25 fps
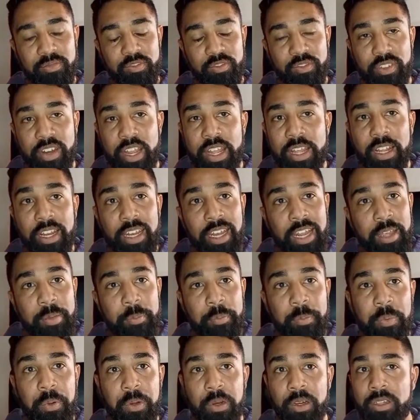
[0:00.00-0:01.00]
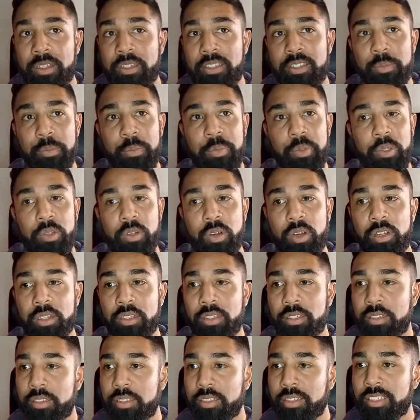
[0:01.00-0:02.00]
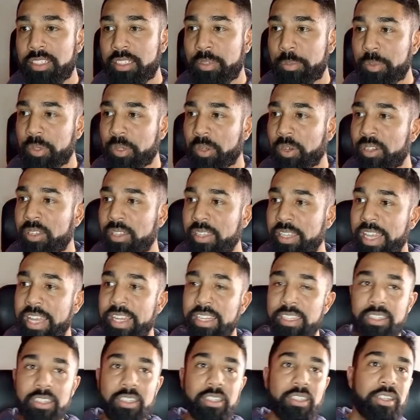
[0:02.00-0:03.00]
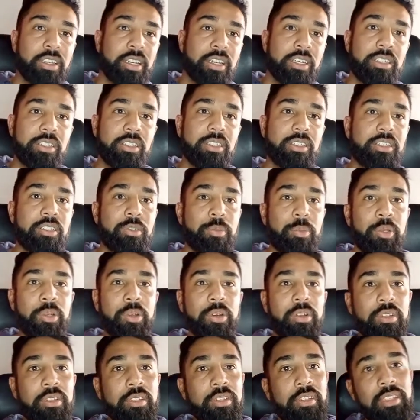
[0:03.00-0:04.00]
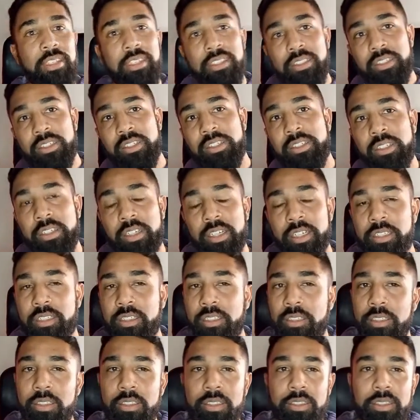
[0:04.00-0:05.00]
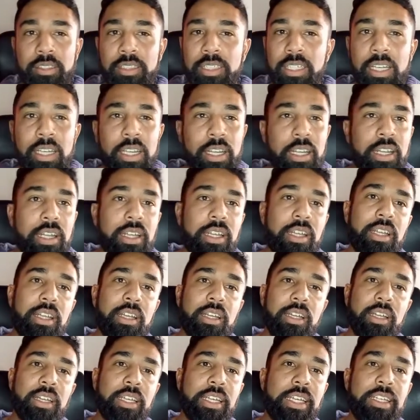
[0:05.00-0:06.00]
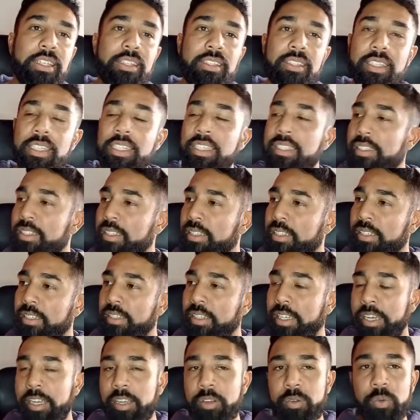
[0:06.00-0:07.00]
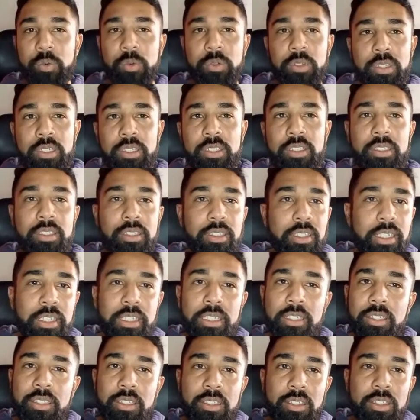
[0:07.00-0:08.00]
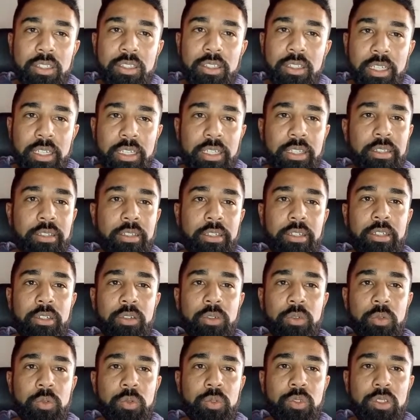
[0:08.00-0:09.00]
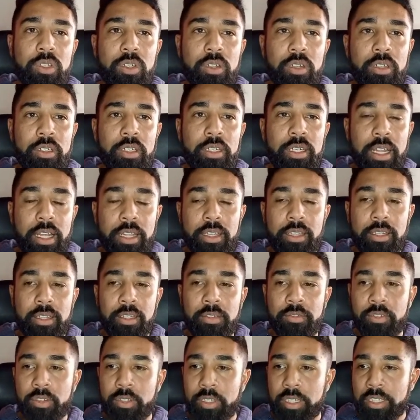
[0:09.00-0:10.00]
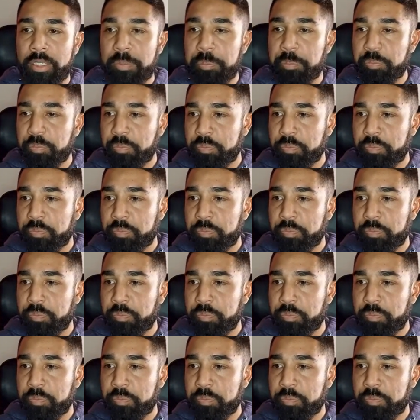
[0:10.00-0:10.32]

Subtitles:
Frank Lampard. It's beyond that generation. It's beyond this generation. He's setting records. He's just setting records on another level, and